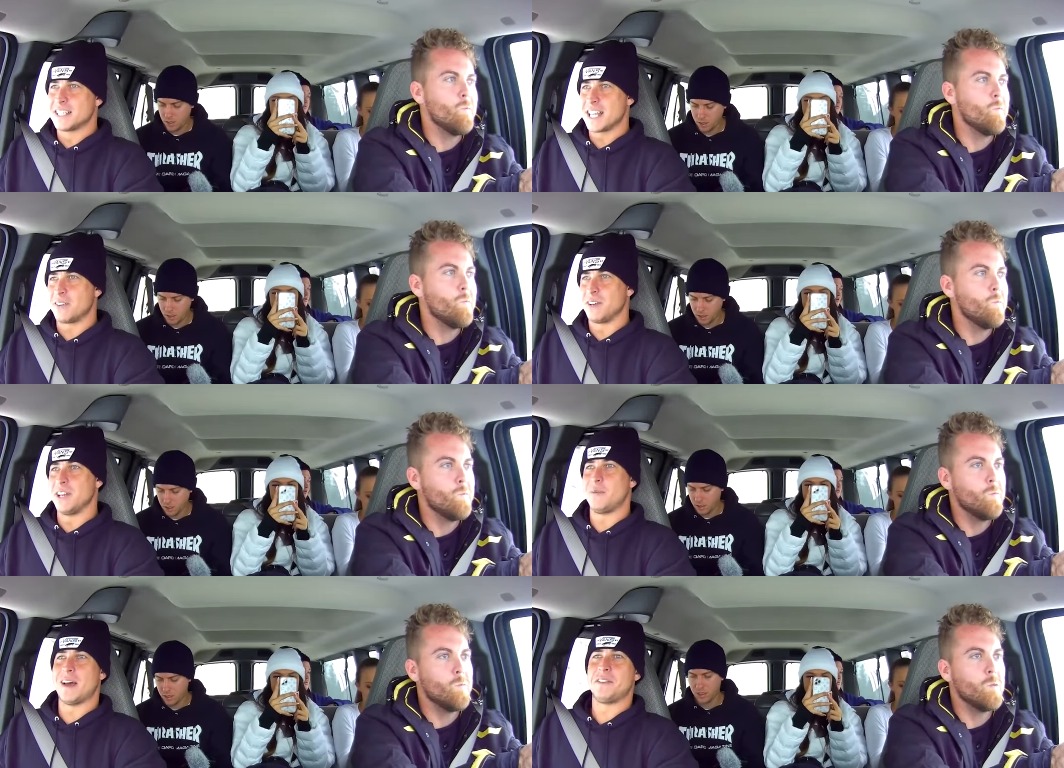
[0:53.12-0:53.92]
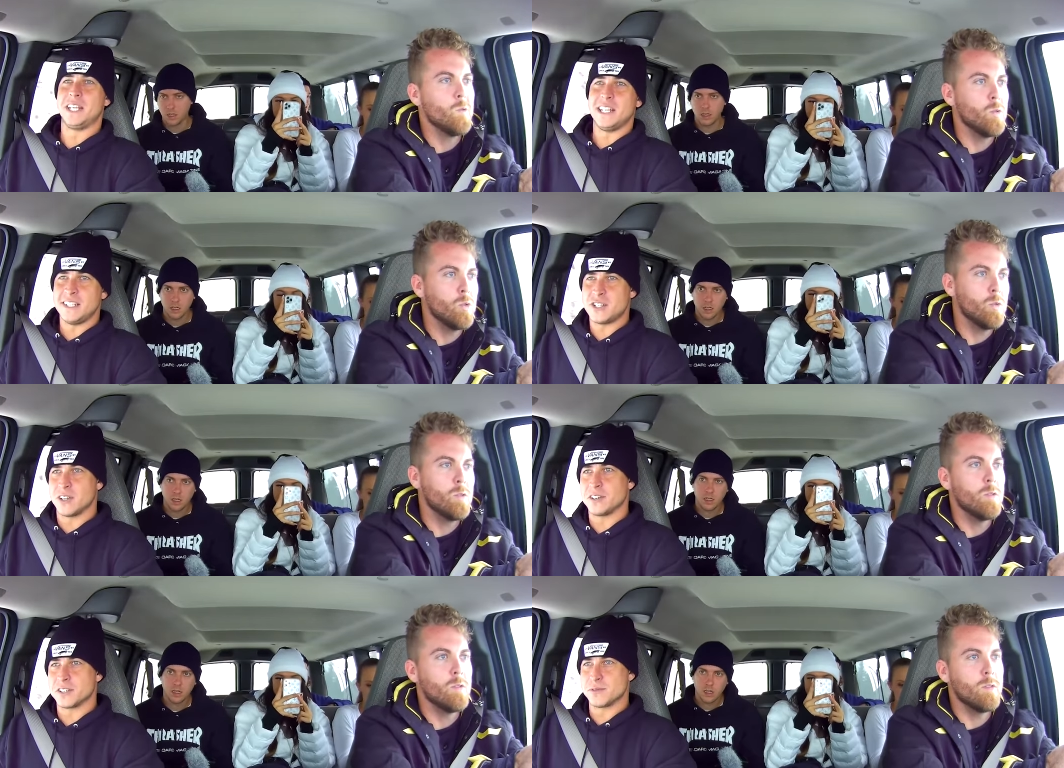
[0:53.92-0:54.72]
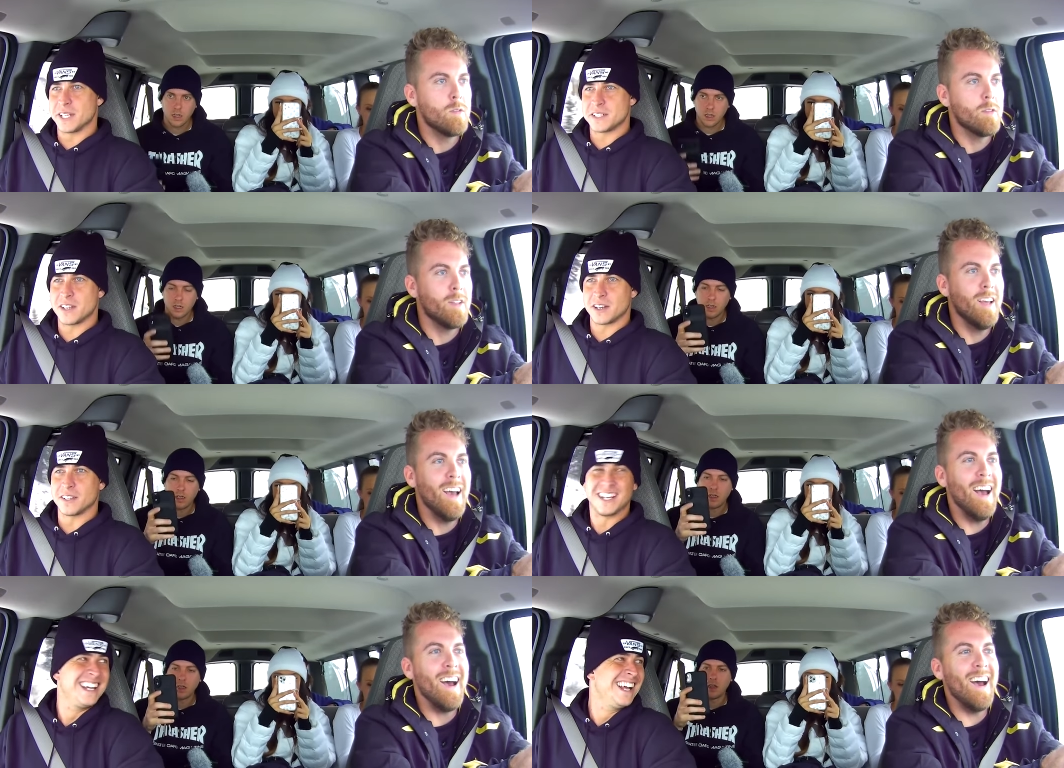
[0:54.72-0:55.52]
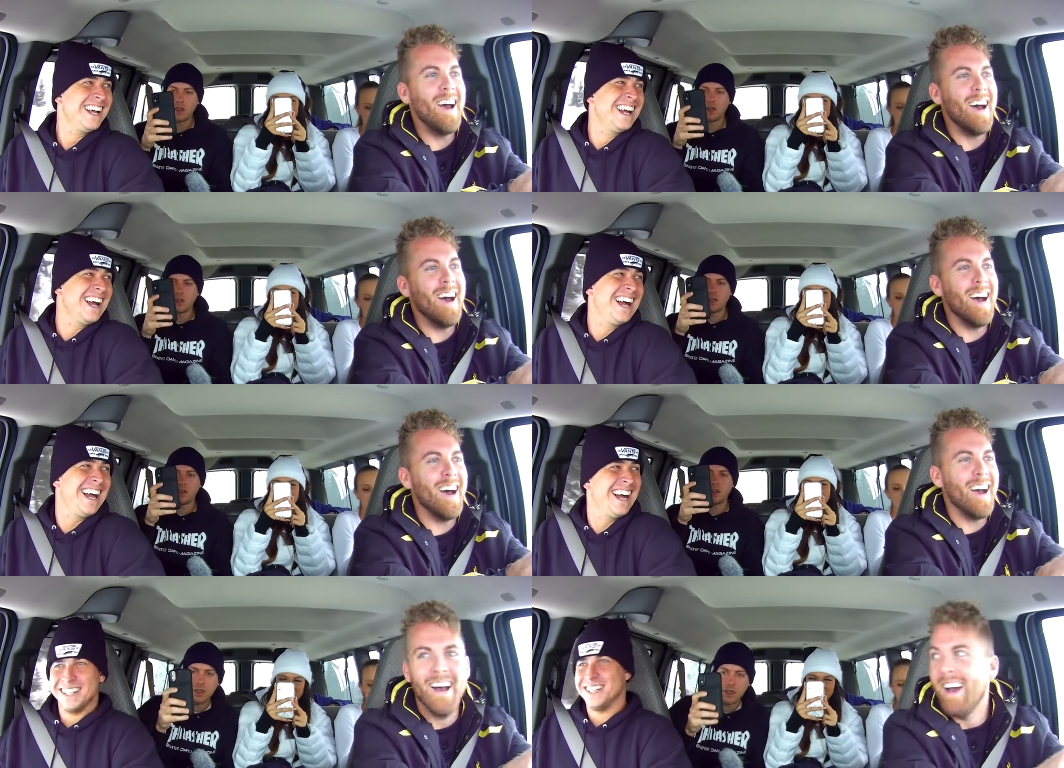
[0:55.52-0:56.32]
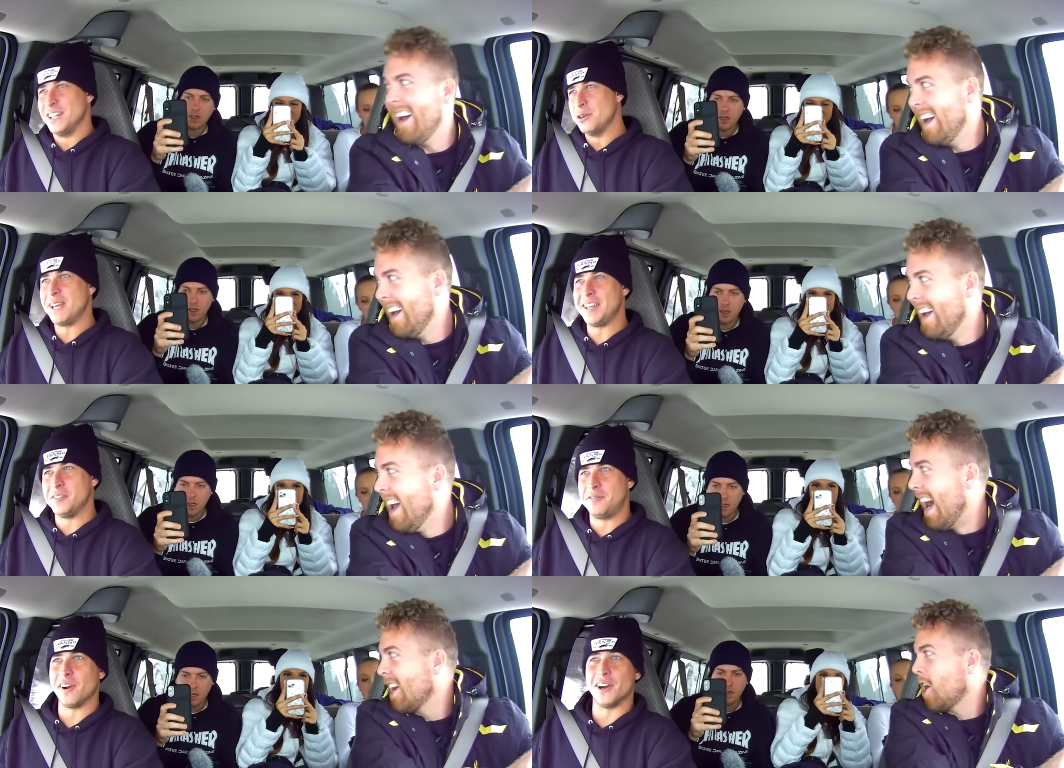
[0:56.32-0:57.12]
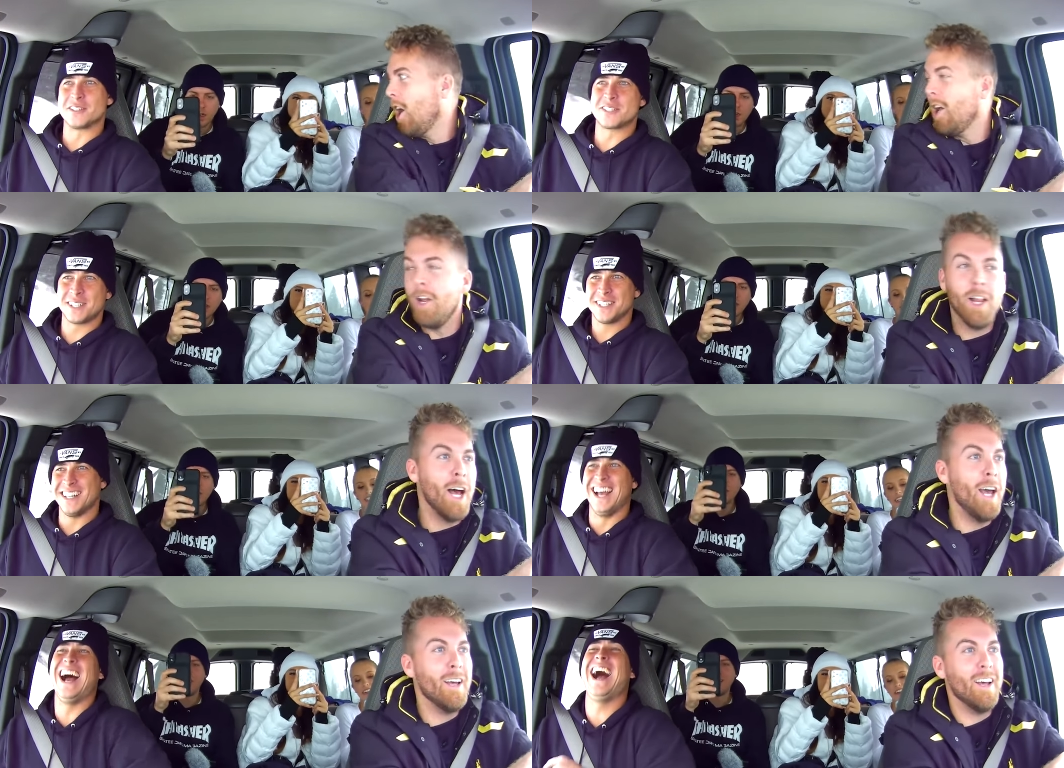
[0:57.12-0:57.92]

Speaker 1: like we end up having to eat each other because we get stuck. Who are we eating first? I'll call Eli.